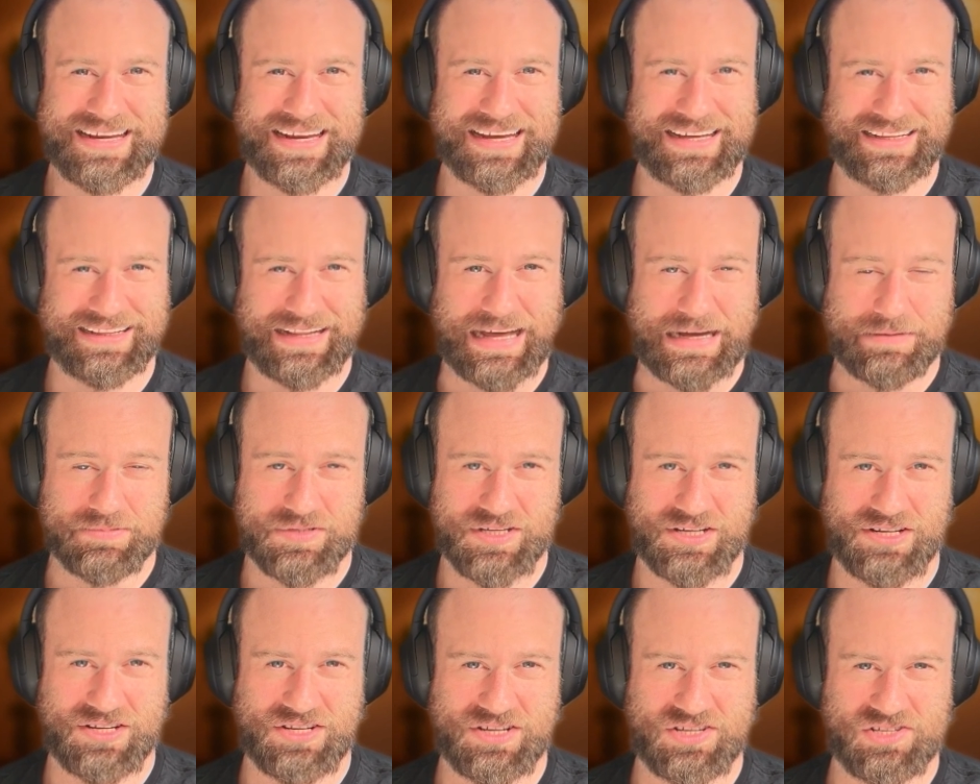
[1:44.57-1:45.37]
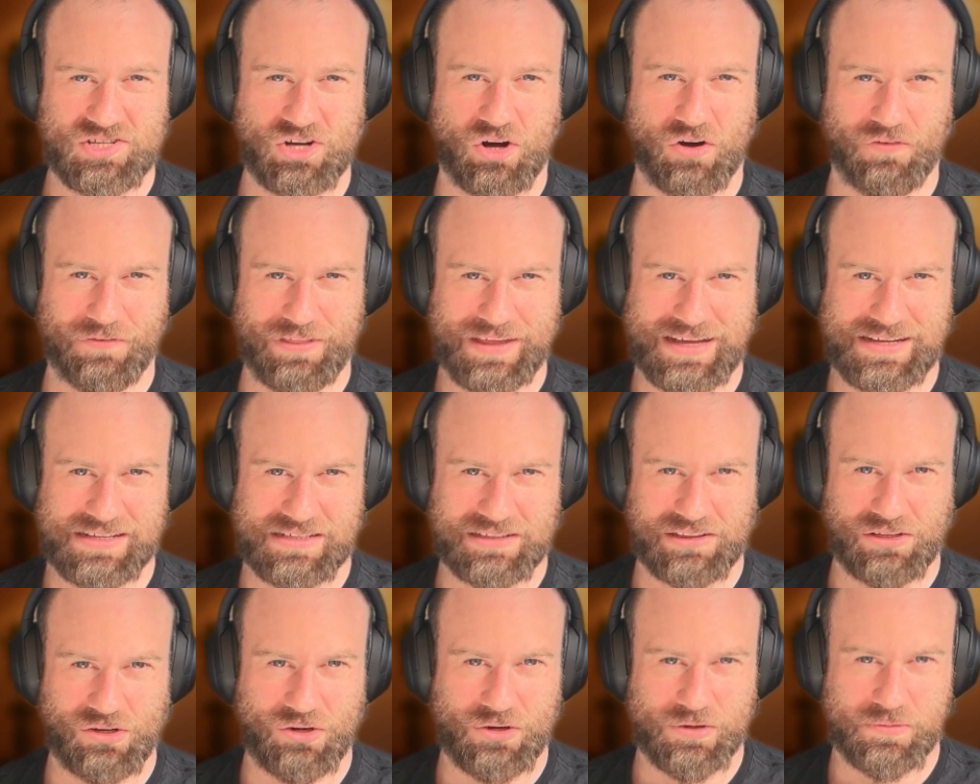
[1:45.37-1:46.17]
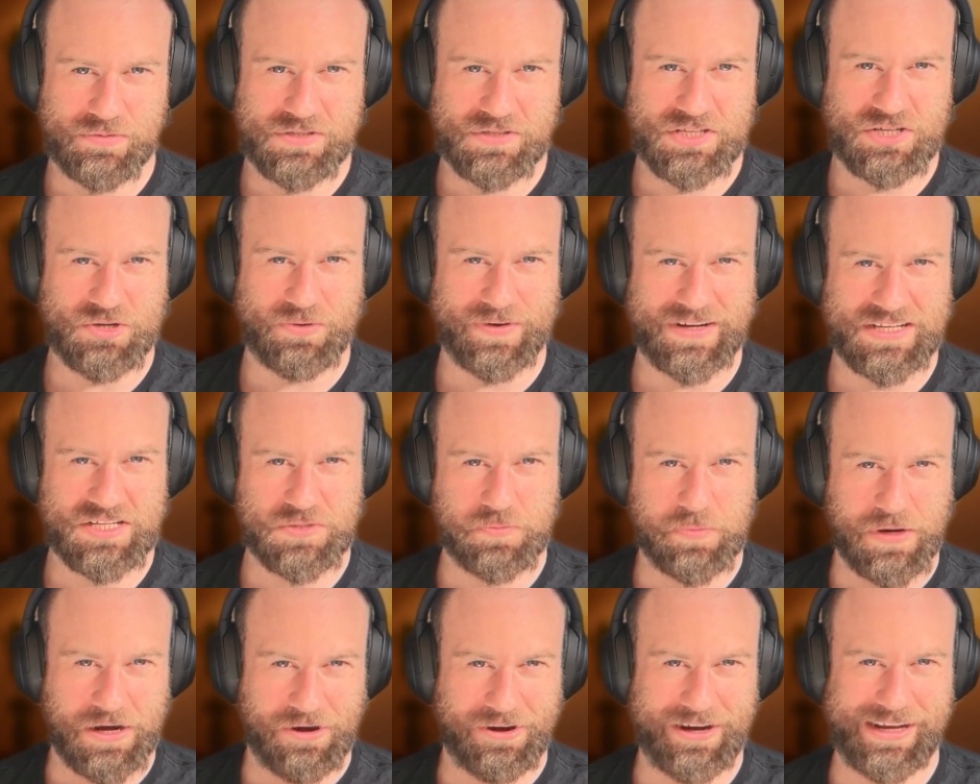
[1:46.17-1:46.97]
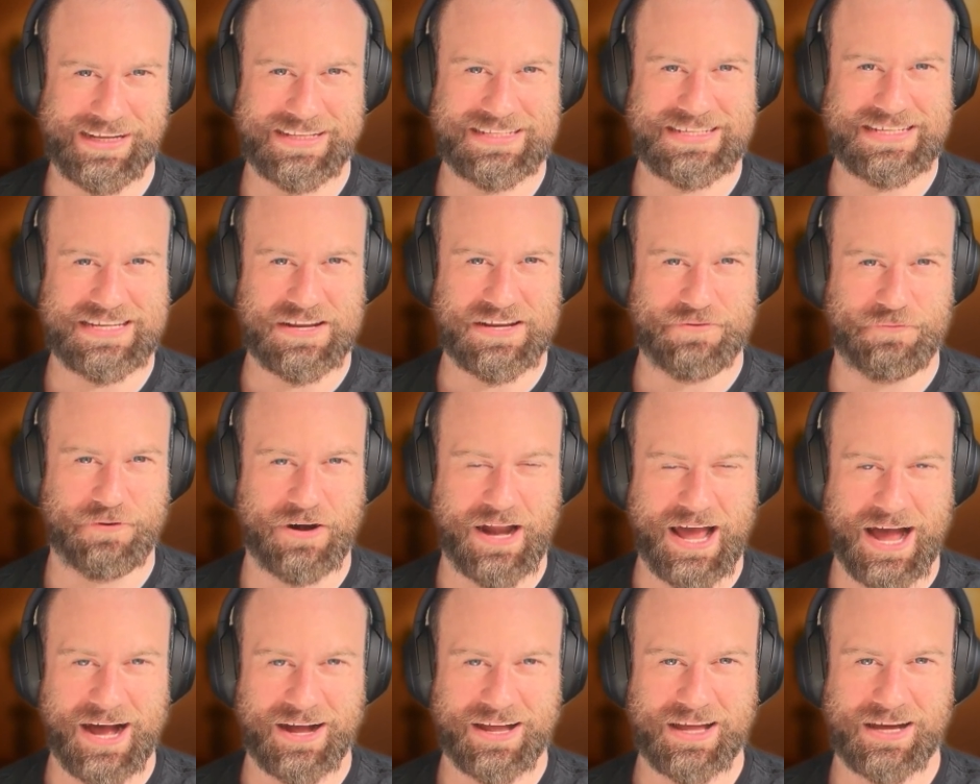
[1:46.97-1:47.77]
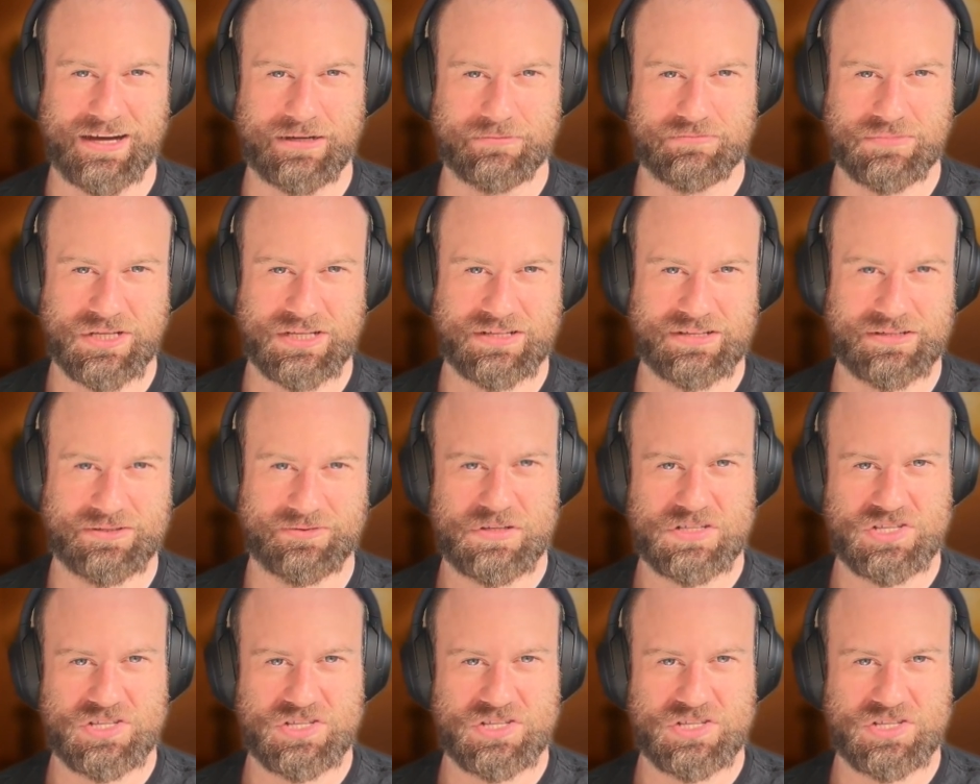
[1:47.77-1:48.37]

collapse and dissolve these loops to experience different outcomes.